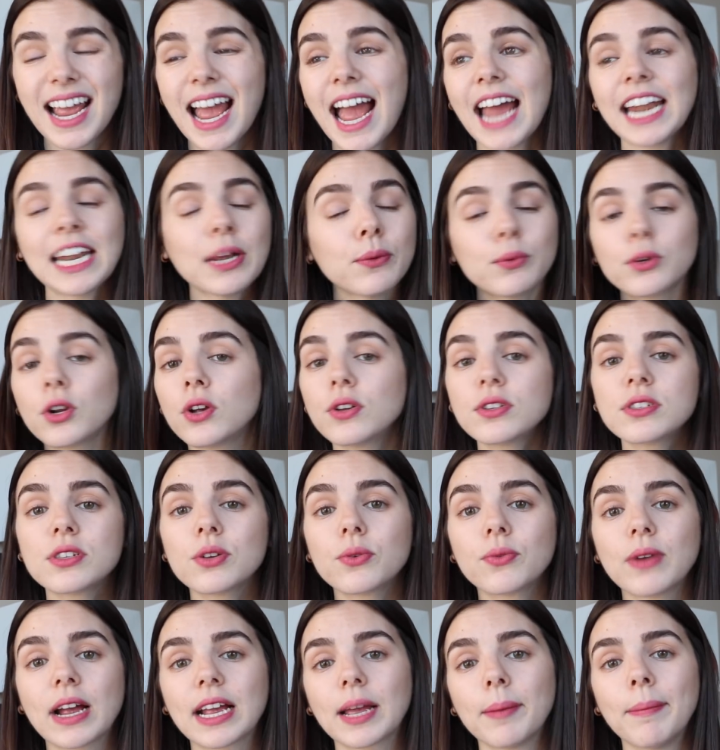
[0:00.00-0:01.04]
And I would
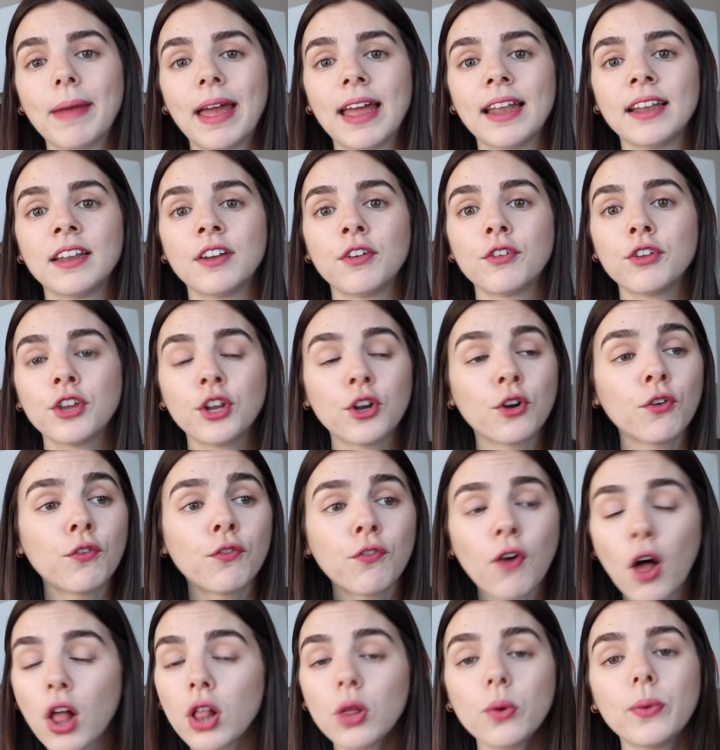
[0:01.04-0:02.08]
also recommend,
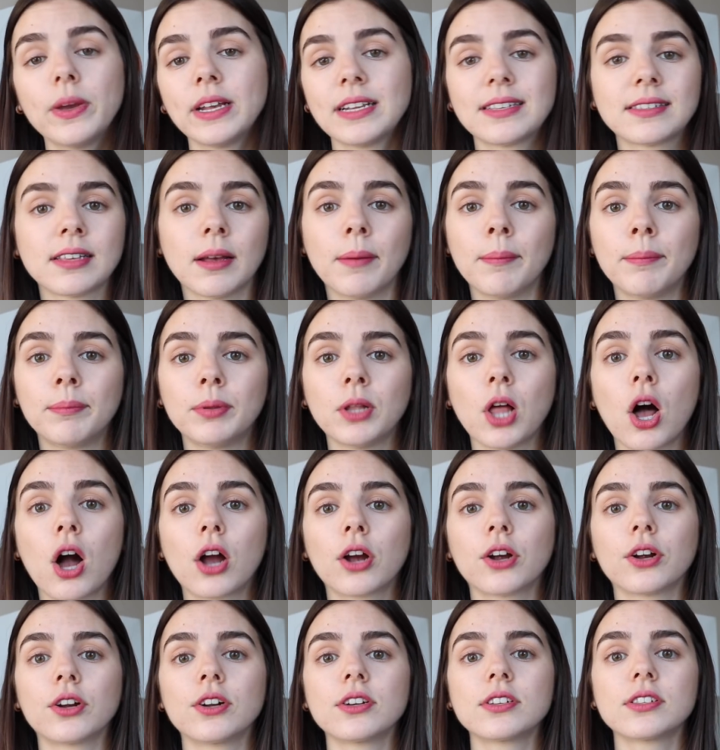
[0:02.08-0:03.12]
following some
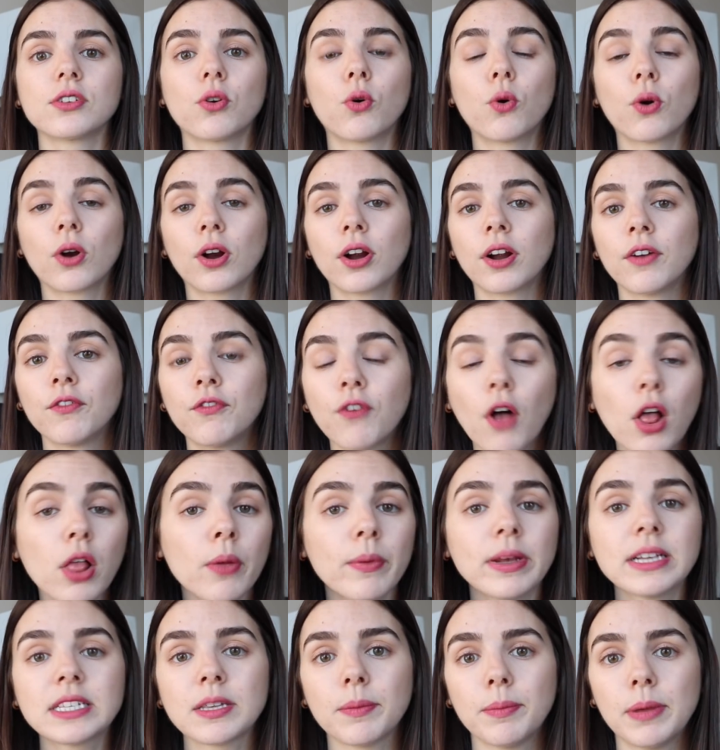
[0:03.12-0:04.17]
bloggers or
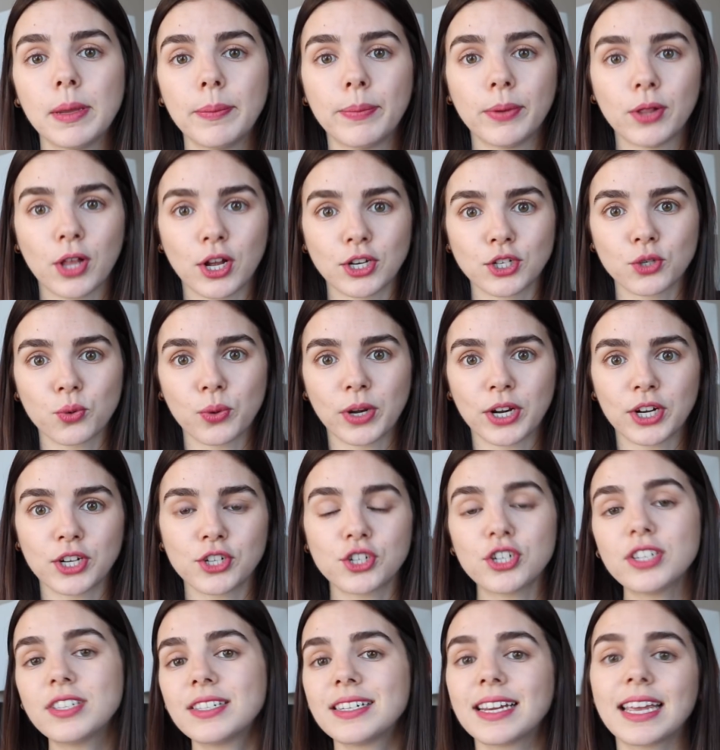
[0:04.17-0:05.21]
following some people on Twitter
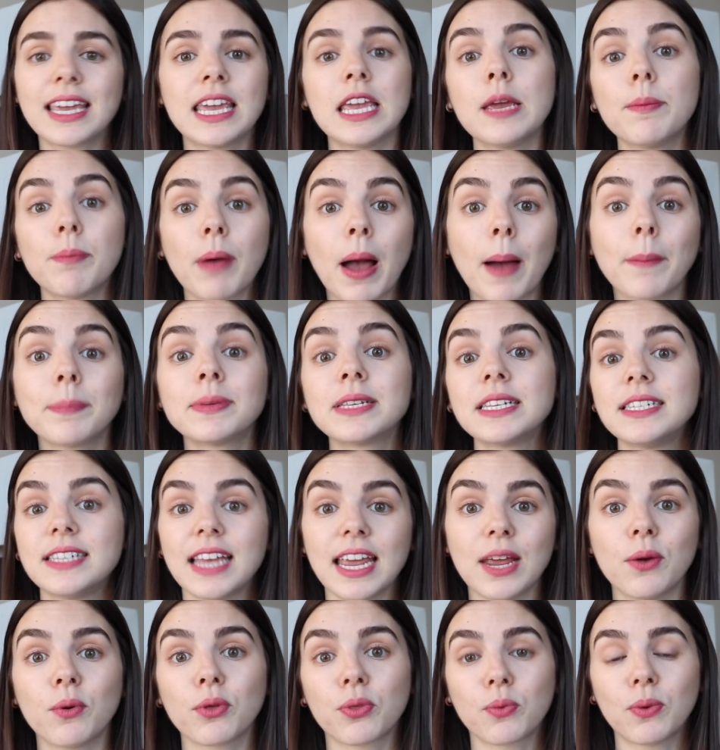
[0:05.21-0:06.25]
just to keep up to
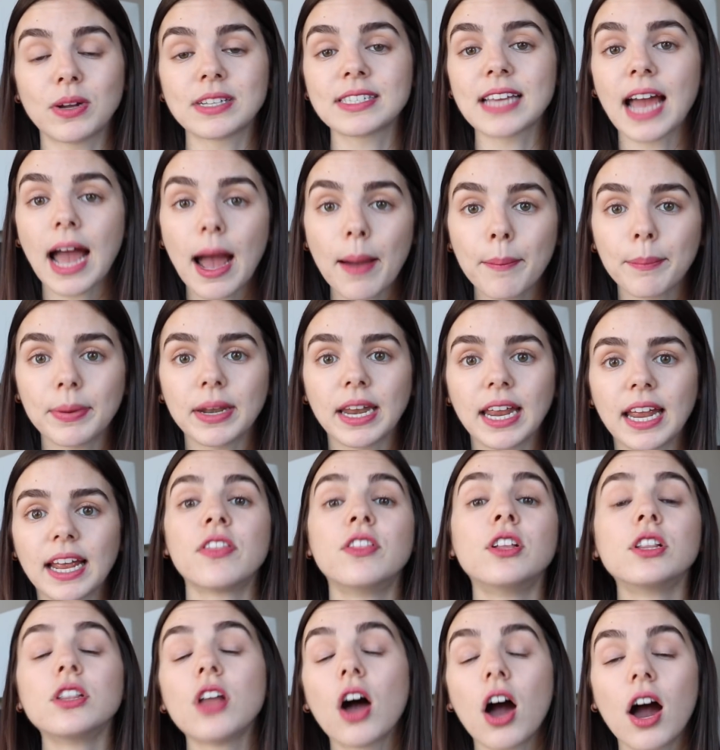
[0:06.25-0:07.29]
date with what's happening.
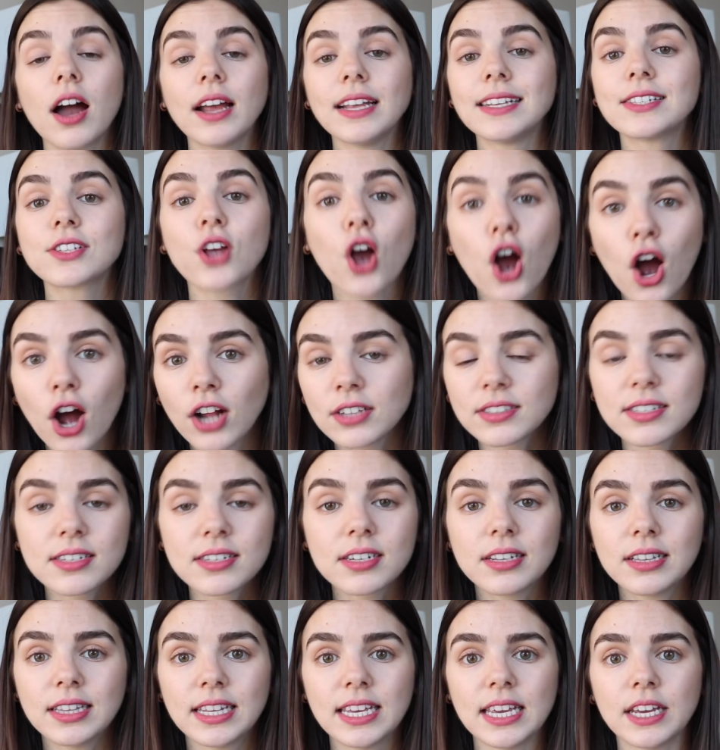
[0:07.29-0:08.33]
The law is
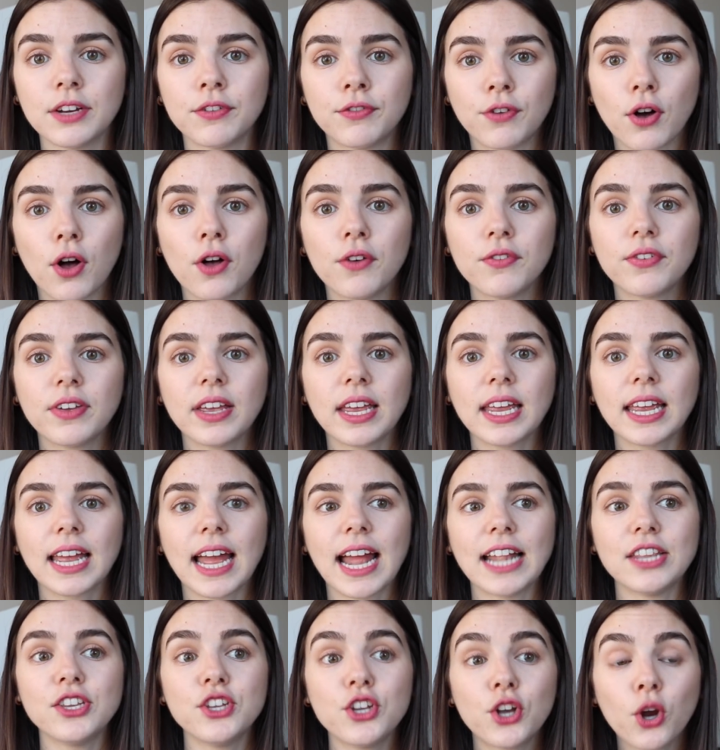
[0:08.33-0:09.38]
constantly evolving
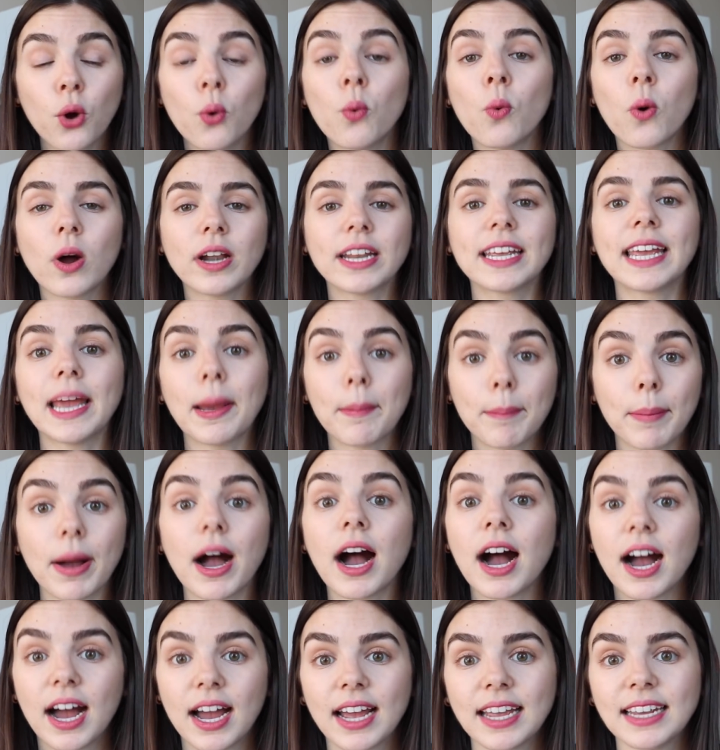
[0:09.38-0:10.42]
and you don't want to get
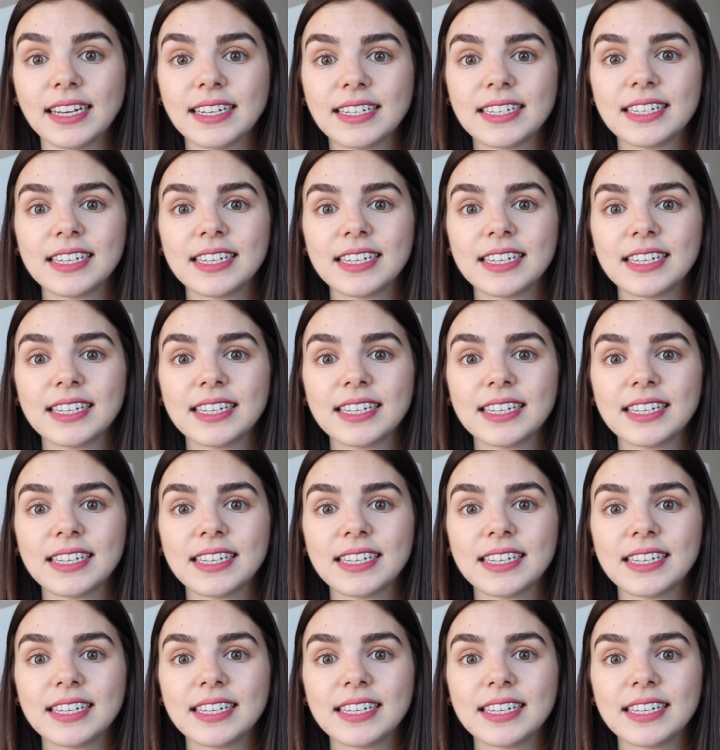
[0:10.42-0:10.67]
behind.